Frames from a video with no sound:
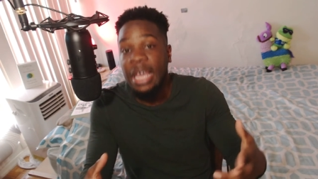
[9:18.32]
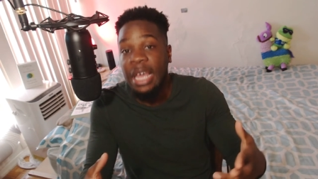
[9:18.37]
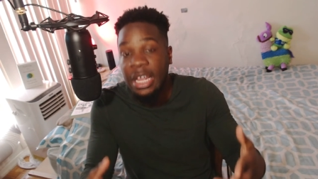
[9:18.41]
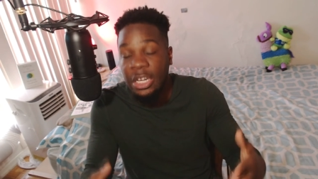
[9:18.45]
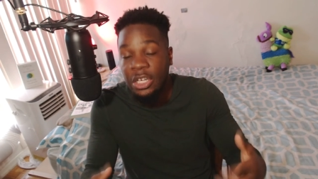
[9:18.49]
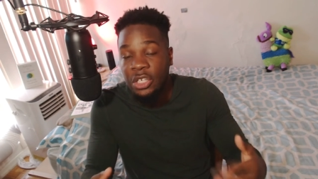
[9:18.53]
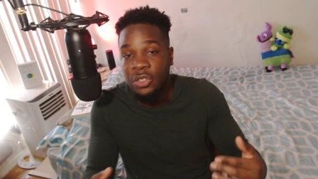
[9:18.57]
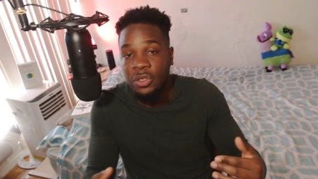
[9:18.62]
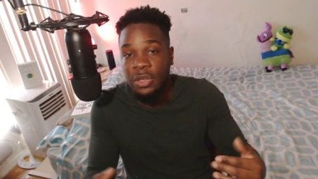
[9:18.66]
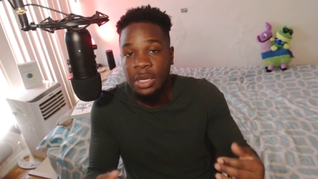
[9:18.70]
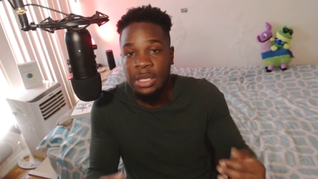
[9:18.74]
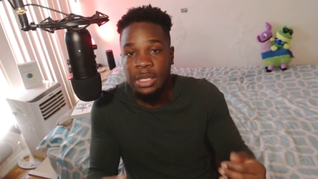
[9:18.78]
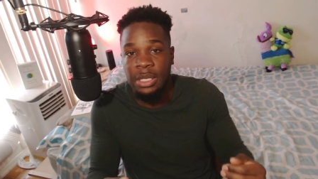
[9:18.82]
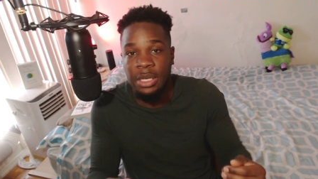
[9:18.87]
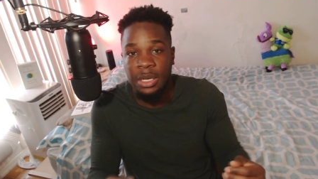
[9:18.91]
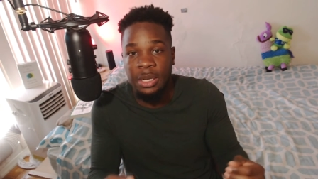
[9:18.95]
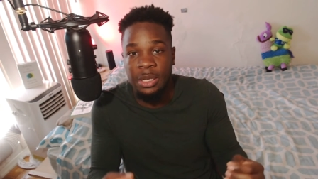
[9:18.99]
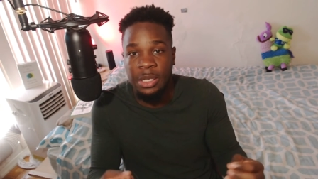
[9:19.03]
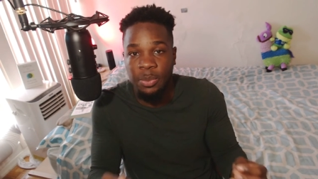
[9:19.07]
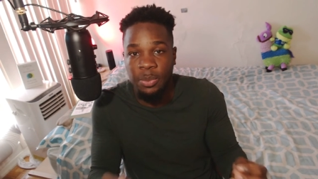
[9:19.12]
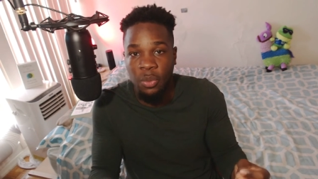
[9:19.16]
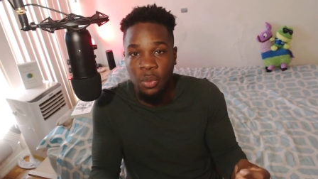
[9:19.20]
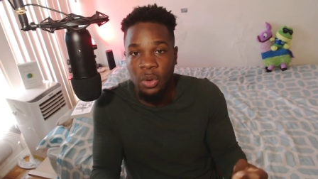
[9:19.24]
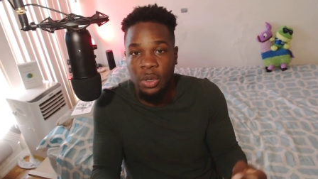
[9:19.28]
interested
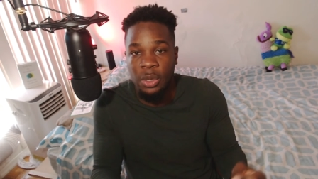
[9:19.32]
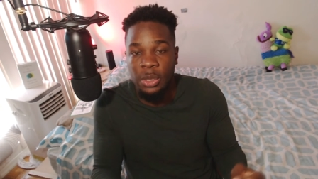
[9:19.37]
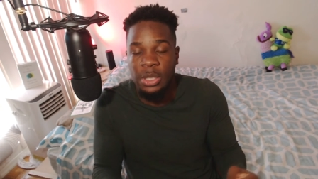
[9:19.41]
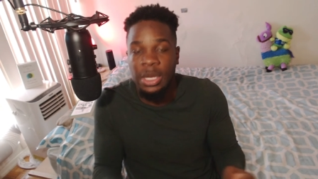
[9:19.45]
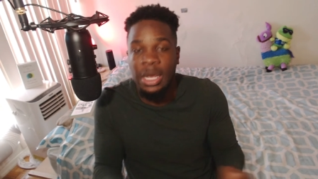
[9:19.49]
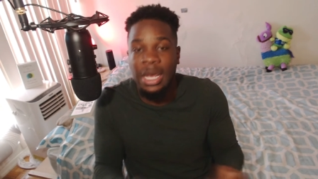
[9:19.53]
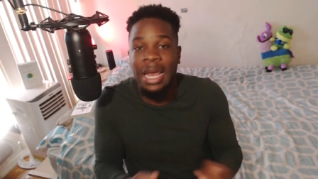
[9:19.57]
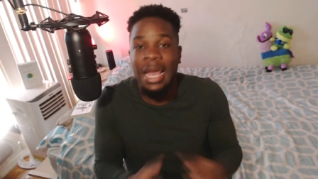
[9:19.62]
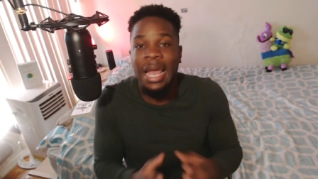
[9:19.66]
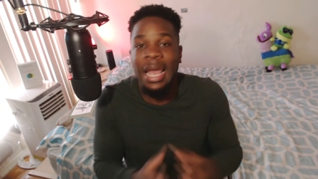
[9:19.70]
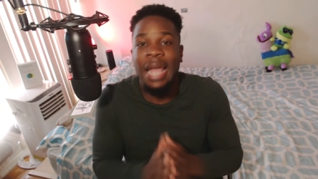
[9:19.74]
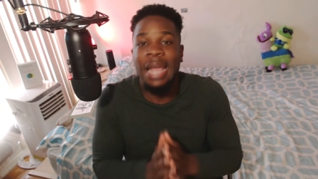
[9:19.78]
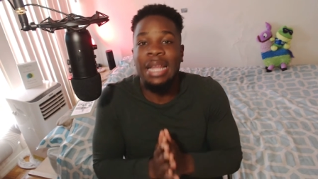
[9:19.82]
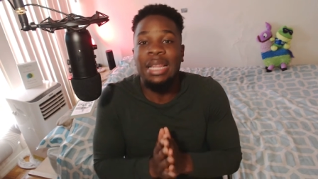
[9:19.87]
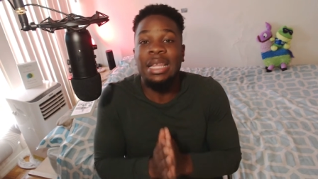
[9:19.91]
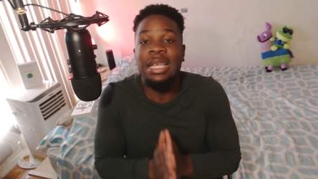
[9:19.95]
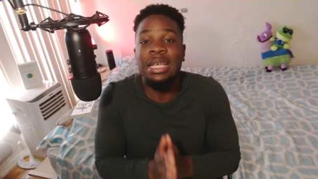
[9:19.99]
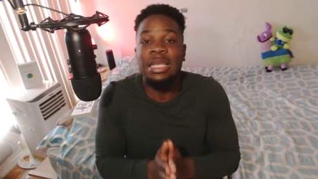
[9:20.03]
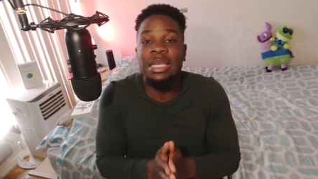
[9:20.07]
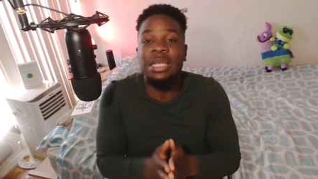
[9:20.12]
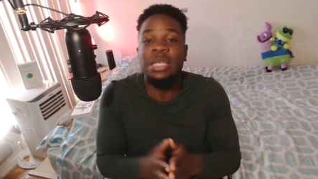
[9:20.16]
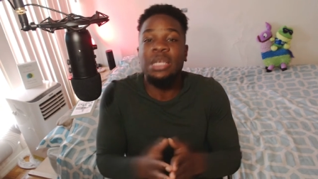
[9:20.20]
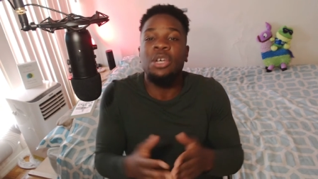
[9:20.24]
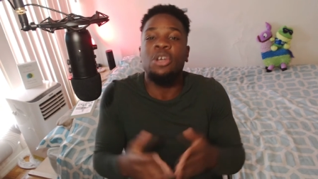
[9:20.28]
in sports. And
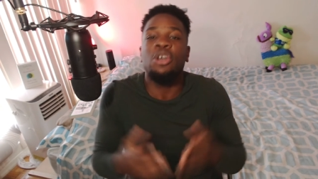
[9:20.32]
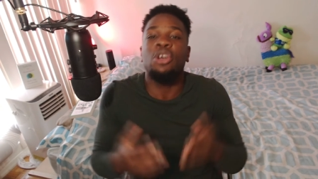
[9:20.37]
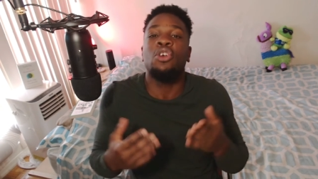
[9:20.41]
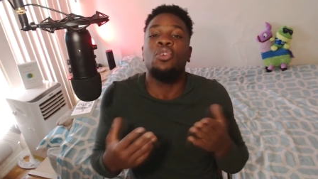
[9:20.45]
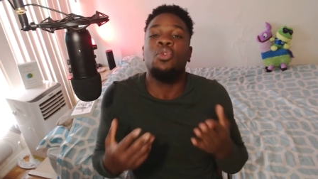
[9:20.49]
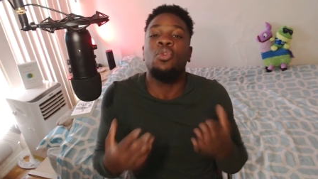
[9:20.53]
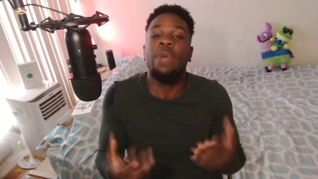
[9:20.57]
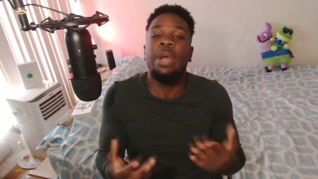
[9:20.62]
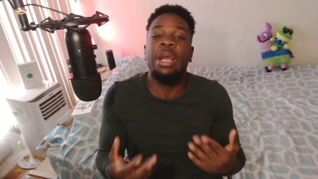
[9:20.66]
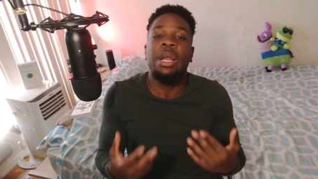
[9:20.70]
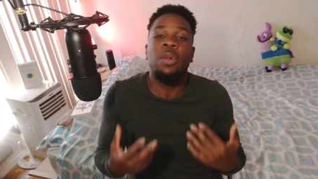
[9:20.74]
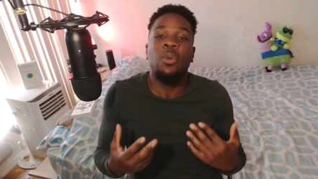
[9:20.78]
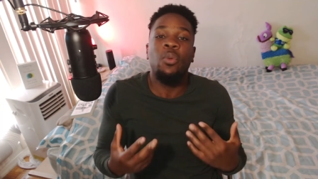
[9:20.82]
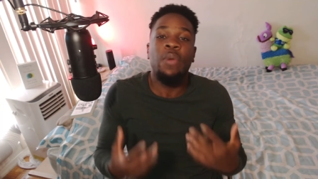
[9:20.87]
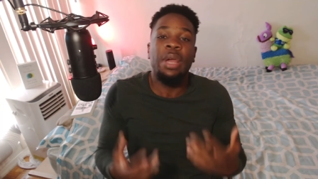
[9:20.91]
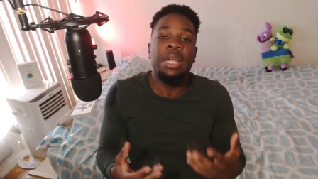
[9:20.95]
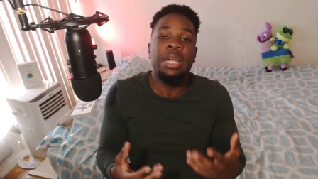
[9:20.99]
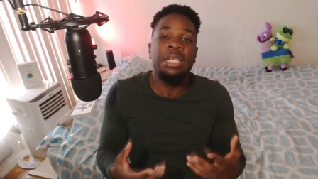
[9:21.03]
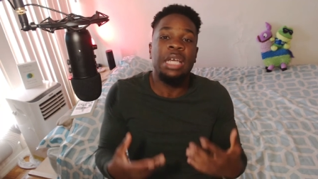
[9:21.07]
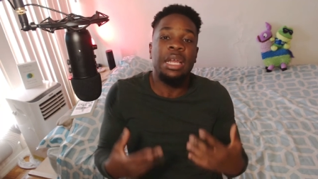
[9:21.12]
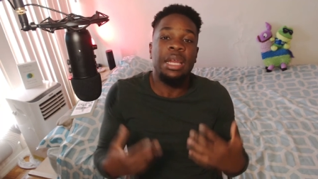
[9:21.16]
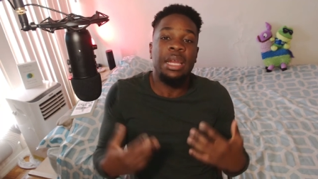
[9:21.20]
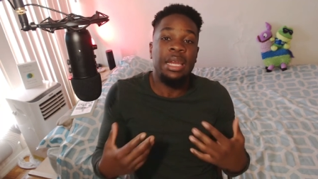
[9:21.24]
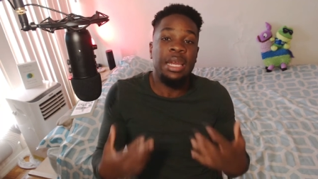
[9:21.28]
this is a great
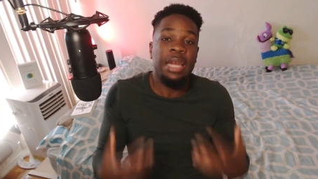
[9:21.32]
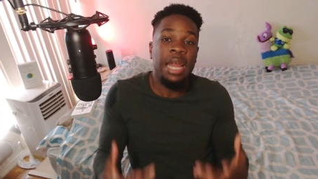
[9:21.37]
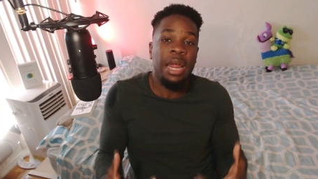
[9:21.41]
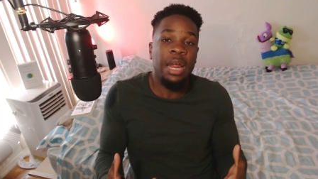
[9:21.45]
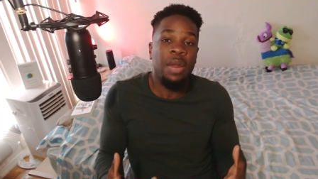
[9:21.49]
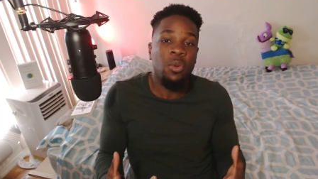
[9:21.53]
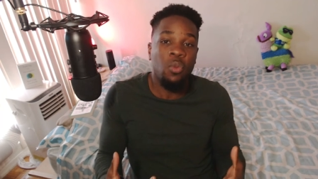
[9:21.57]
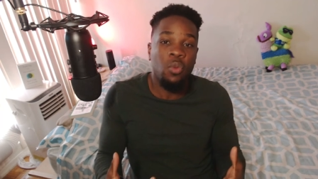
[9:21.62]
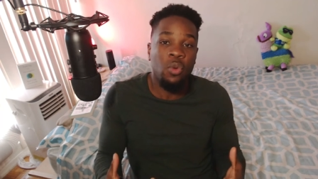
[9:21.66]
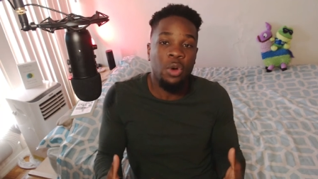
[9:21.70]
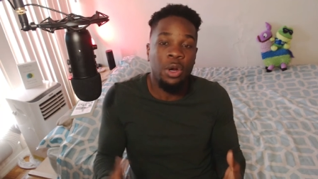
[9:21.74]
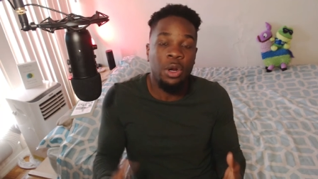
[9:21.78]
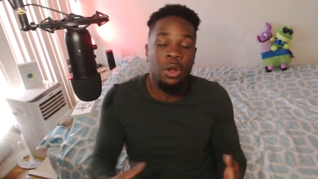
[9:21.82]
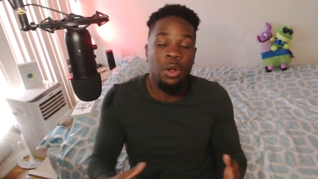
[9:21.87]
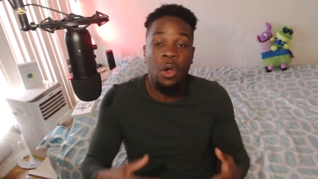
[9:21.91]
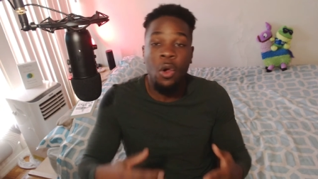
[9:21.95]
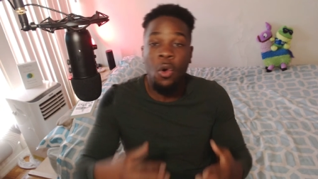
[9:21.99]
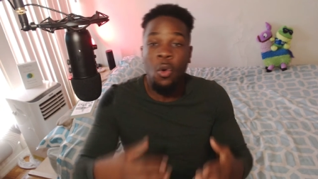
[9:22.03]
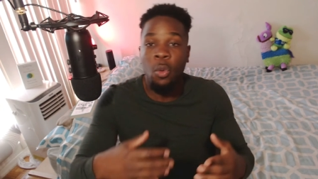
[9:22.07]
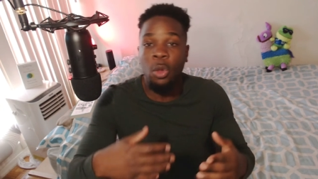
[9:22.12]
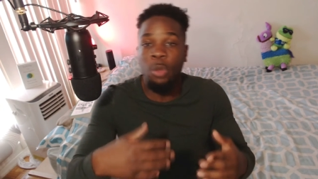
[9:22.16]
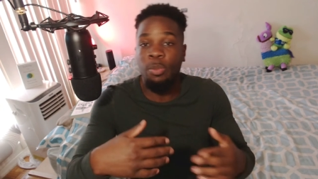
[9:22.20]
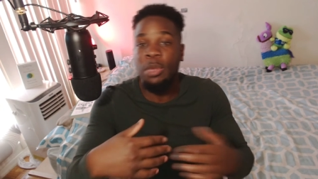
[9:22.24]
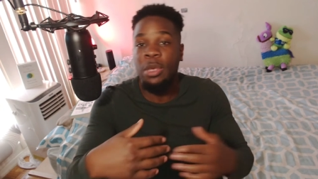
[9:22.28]
way to network
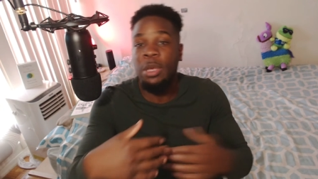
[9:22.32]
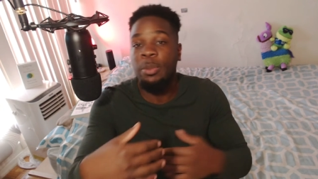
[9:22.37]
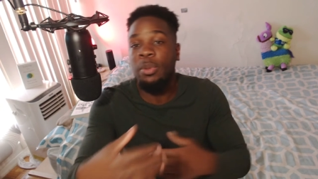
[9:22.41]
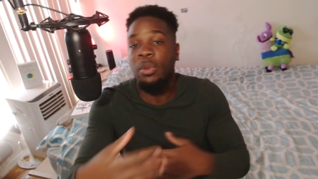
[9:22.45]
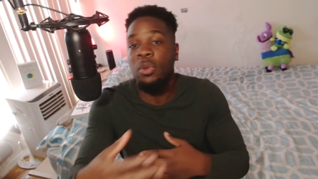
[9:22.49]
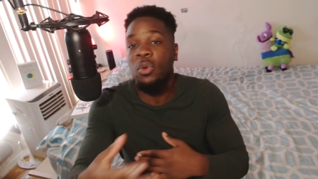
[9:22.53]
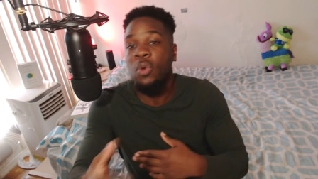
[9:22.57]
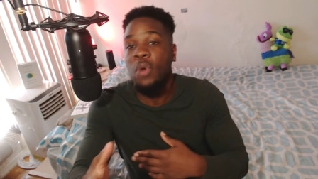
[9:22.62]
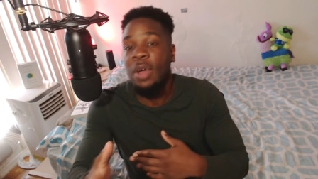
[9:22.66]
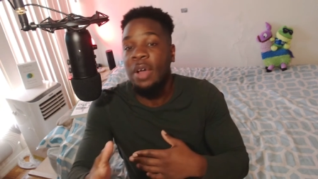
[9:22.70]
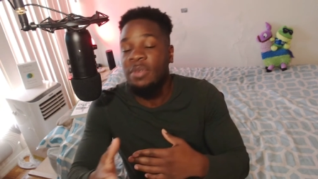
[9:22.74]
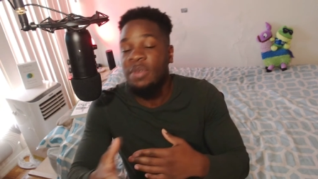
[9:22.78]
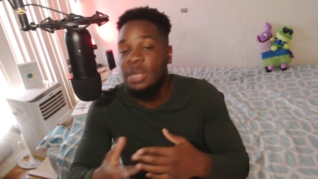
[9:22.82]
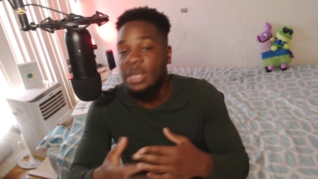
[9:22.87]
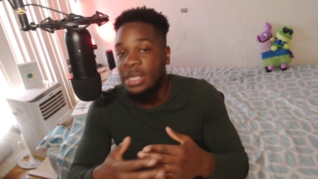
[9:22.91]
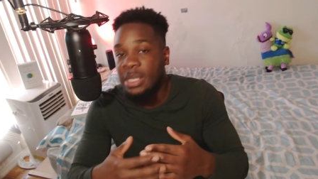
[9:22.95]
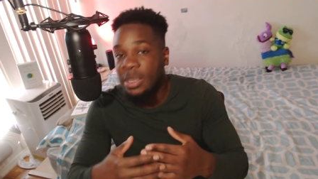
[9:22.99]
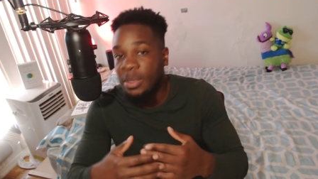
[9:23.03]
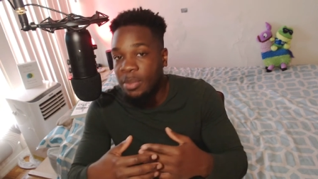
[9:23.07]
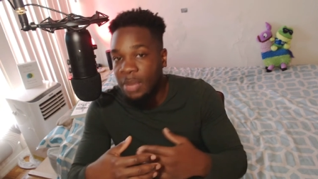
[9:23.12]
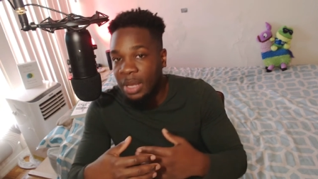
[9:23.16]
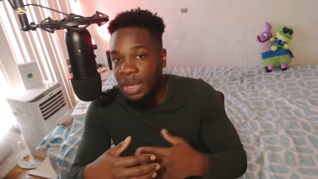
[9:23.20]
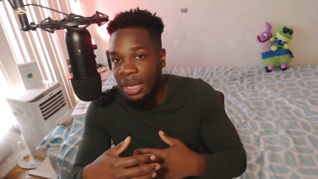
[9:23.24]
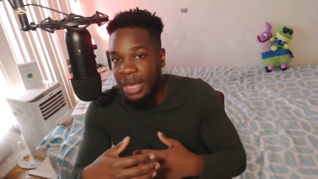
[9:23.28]
with people who have
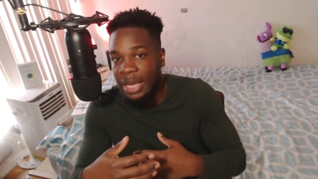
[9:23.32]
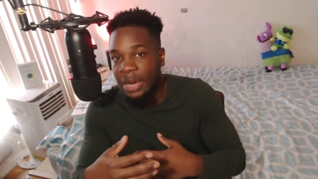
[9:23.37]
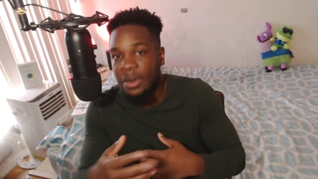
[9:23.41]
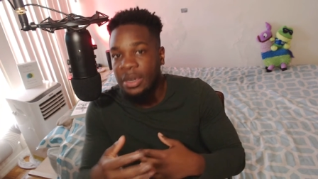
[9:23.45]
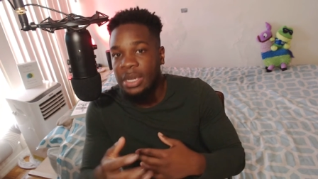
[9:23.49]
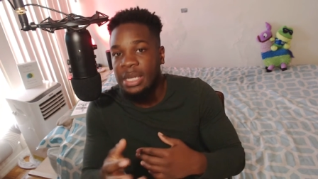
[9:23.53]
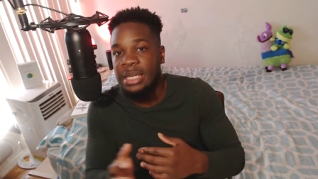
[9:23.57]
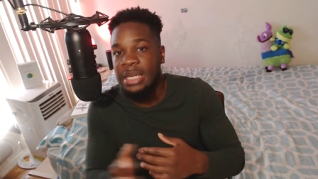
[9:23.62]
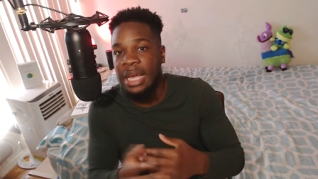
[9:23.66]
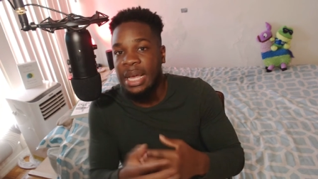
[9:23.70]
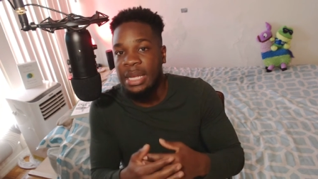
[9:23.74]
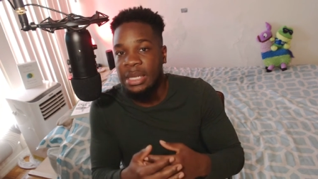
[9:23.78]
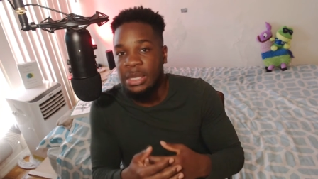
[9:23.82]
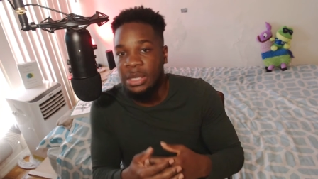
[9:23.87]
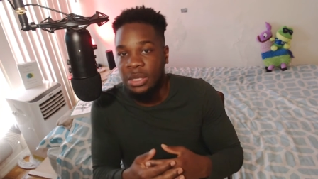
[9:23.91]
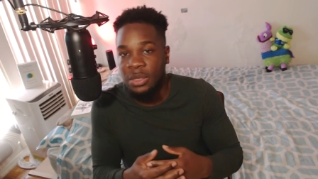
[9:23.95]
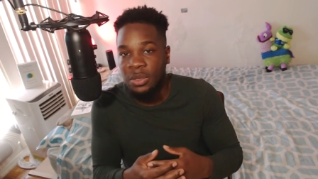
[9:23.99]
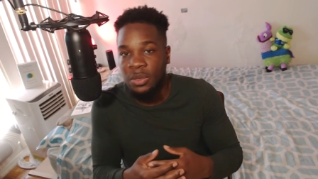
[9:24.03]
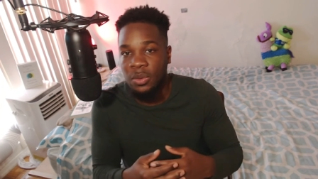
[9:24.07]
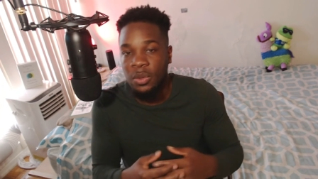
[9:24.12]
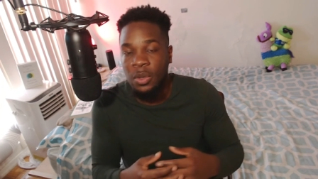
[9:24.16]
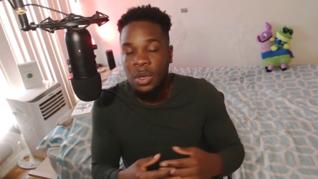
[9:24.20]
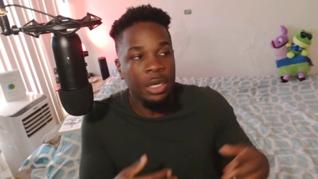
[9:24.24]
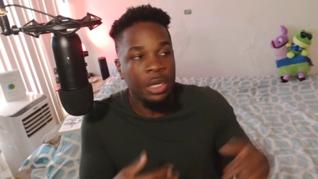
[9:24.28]
similarities as you.